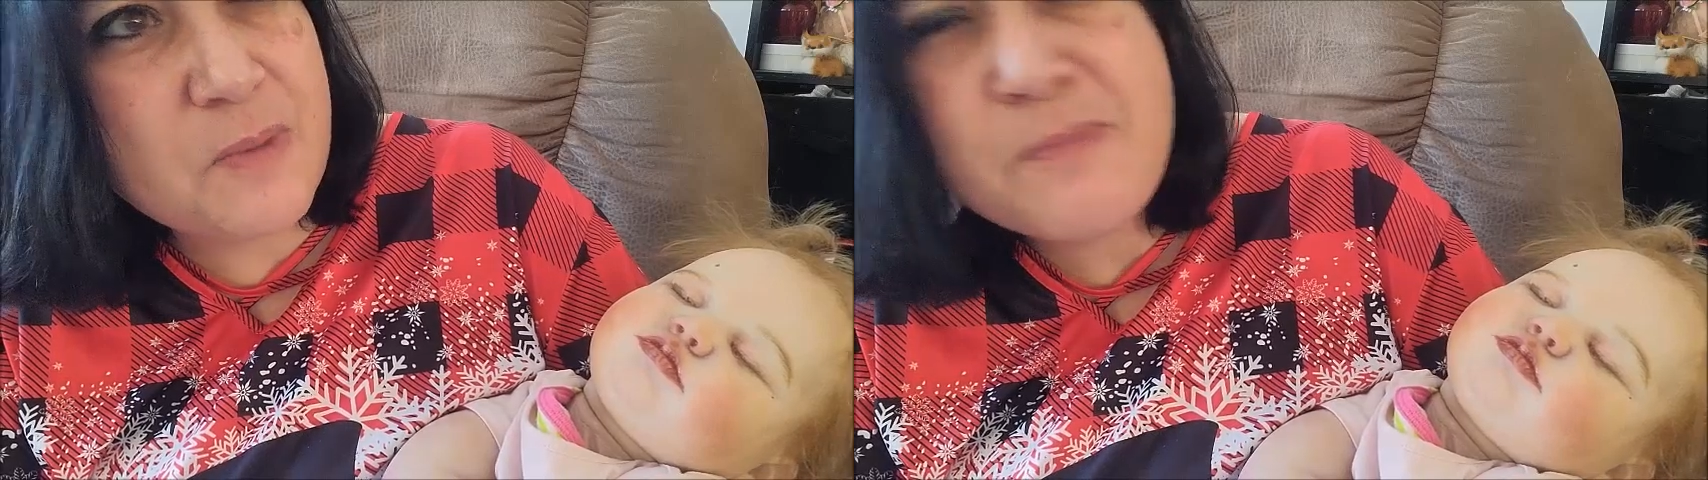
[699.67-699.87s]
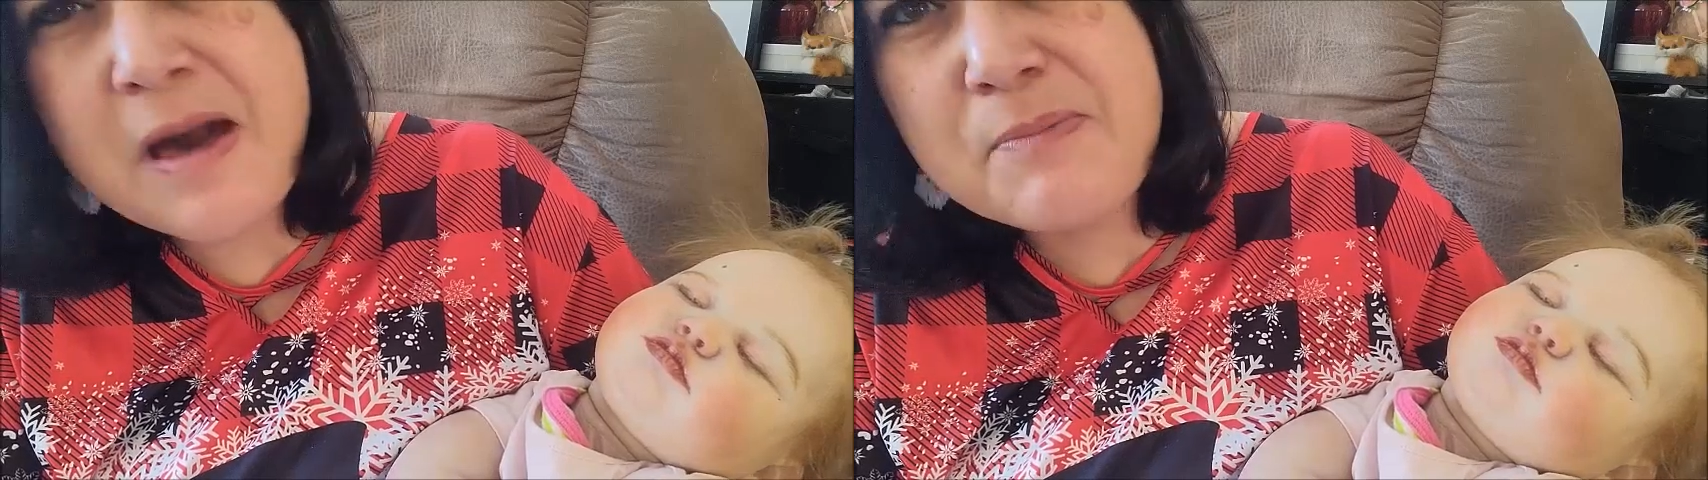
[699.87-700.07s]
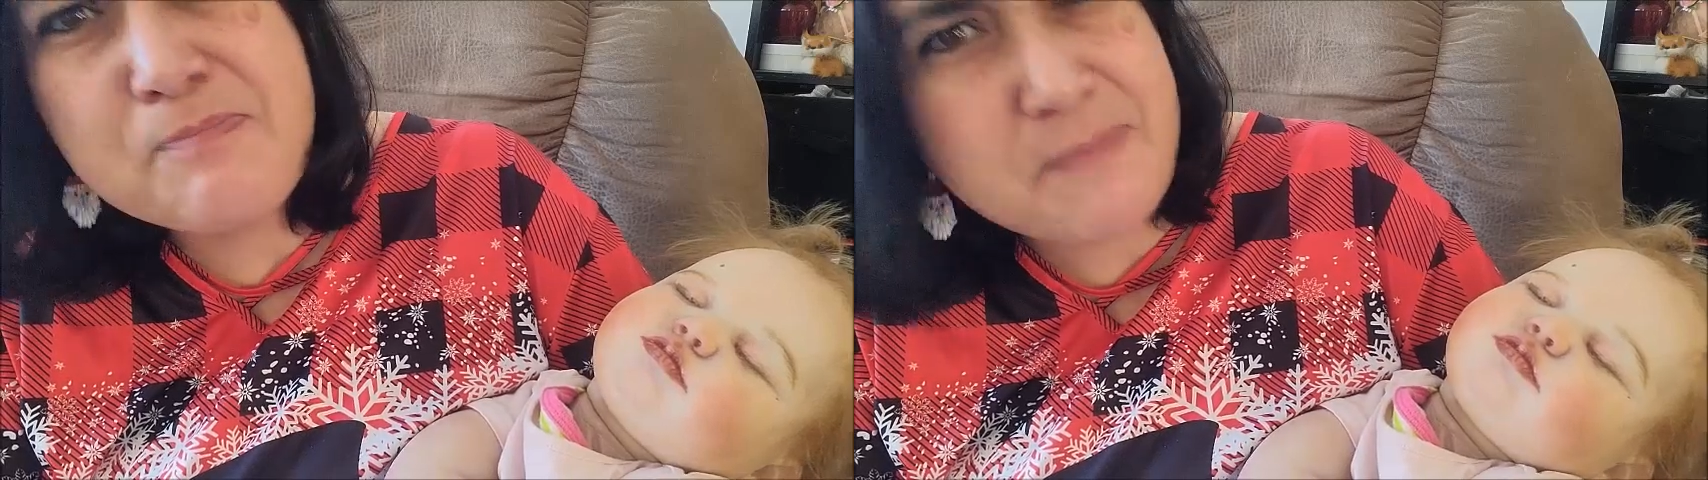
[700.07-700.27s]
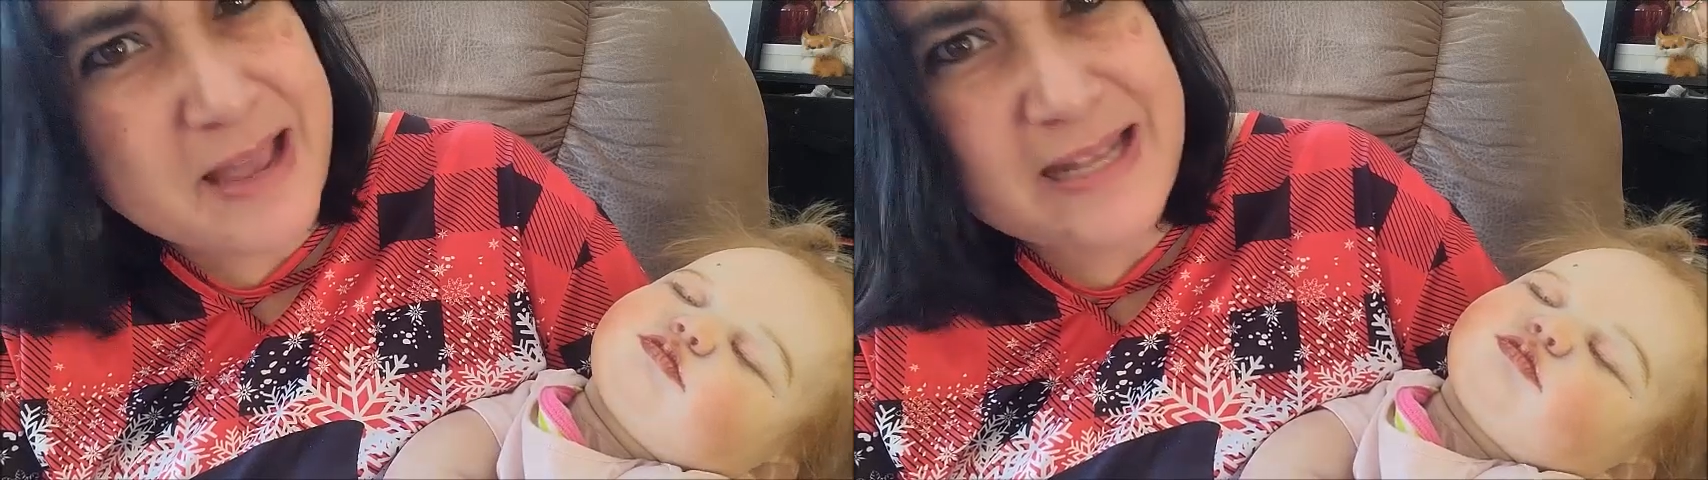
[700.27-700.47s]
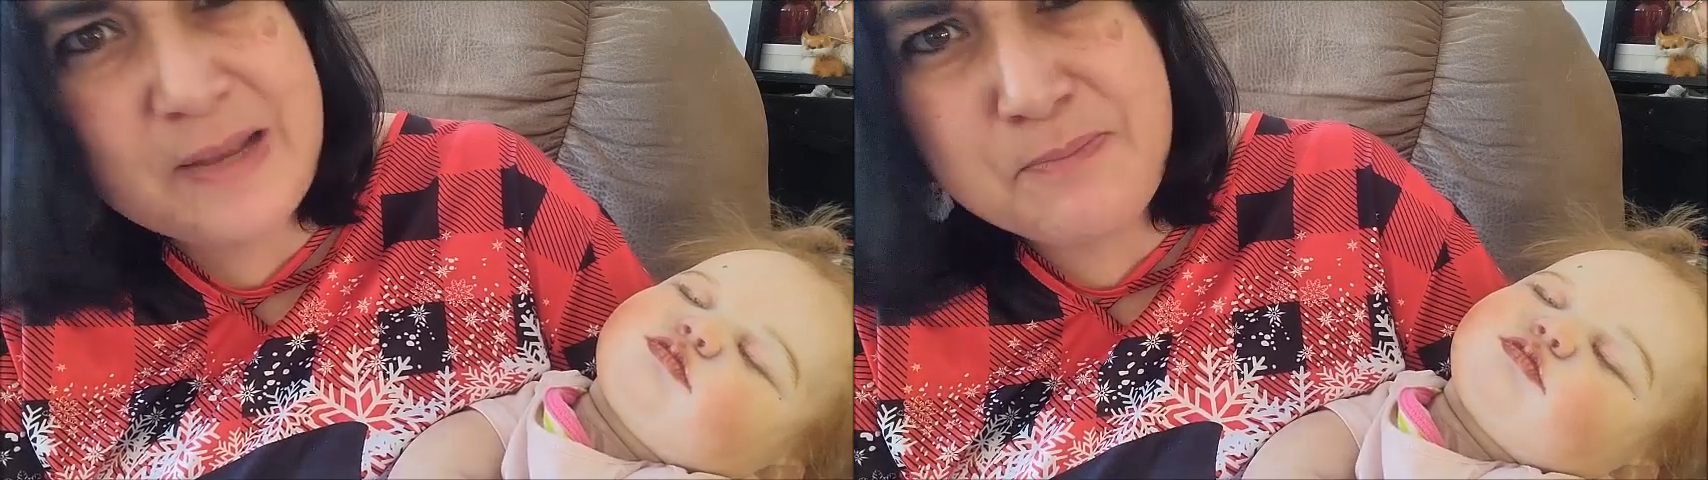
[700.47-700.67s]
among
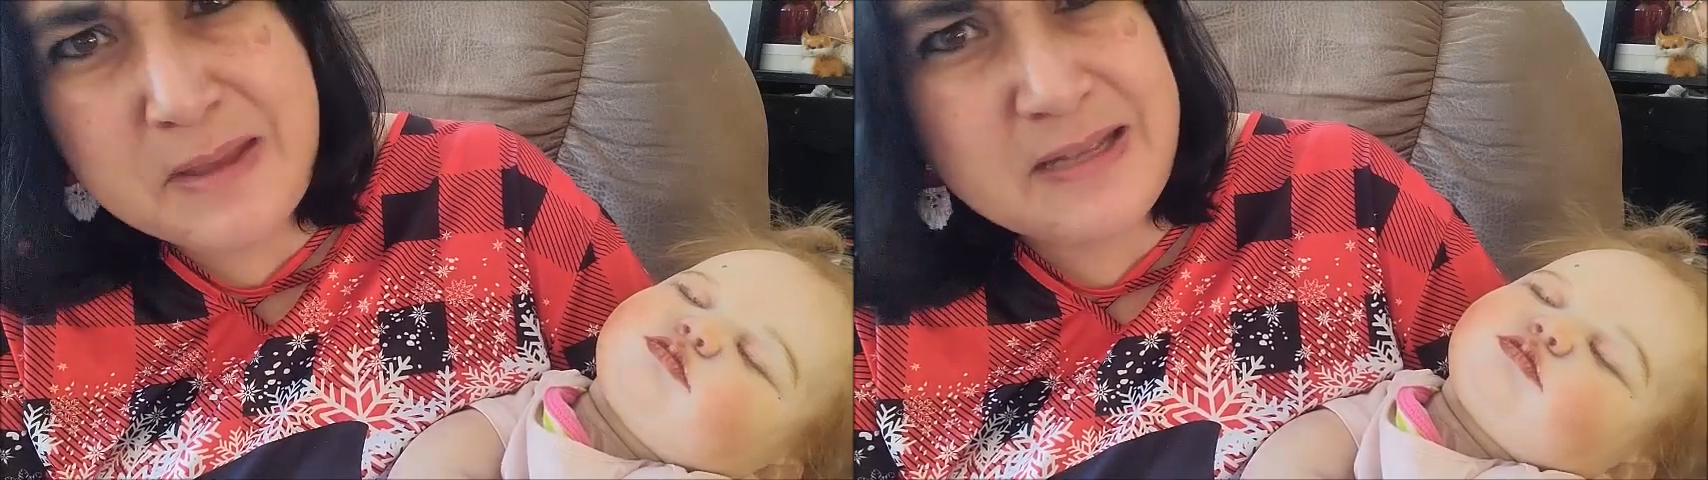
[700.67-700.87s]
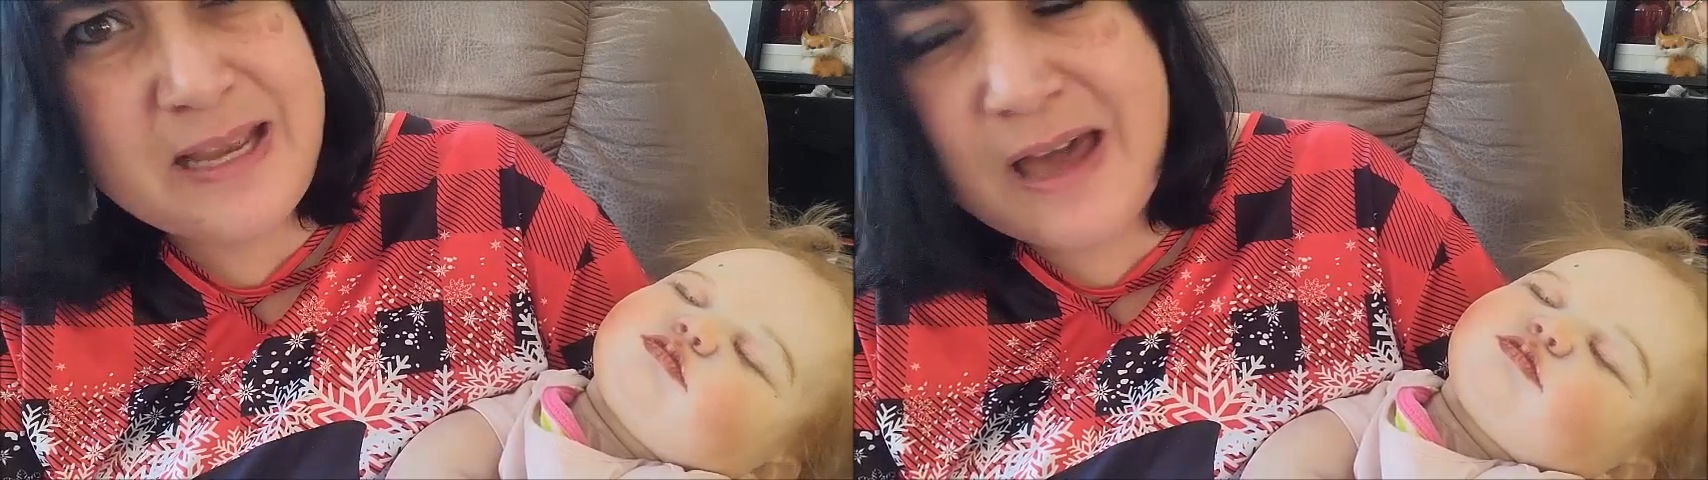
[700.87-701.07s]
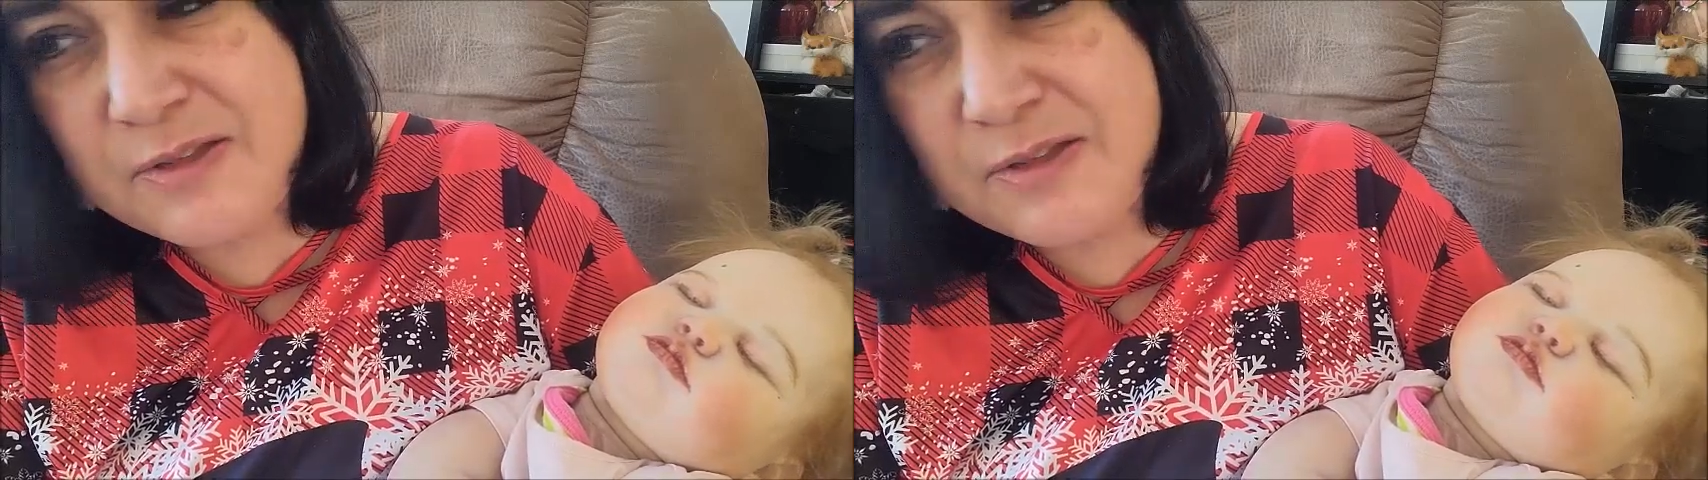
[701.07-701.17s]
many, many